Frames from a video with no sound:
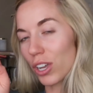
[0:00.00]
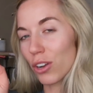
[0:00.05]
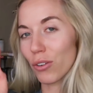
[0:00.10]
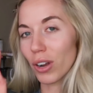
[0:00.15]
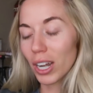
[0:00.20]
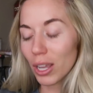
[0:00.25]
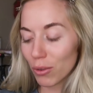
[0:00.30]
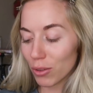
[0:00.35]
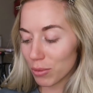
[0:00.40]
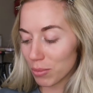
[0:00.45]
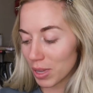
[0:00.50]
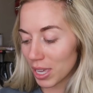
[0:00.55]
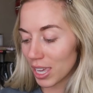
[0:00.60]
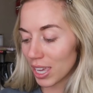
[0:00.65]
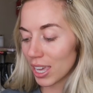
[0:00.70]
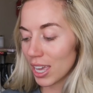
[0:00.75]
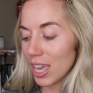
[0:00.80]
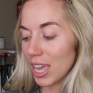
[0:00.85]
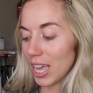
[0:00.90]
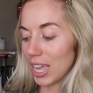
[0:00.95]
get ready with
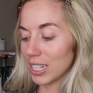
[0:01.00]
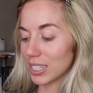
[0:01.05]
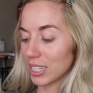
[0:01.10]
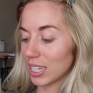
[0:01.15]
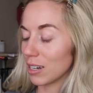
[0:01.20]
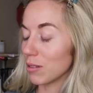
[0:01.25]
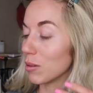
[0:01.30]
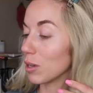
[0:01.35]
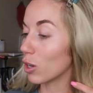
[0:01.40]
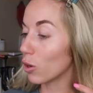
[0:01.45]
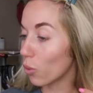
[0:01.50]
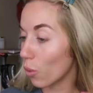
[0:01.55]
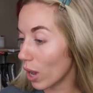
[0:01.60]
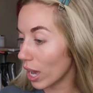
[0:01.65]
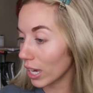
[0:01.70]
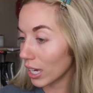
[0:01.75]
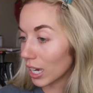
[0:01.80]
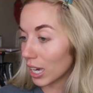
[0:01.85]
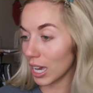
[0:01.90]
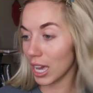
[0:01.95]
me. It's gonna be
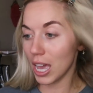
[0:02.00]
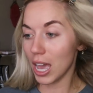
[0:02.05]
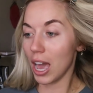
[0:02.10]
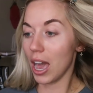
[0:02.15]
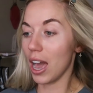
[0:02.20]
quick.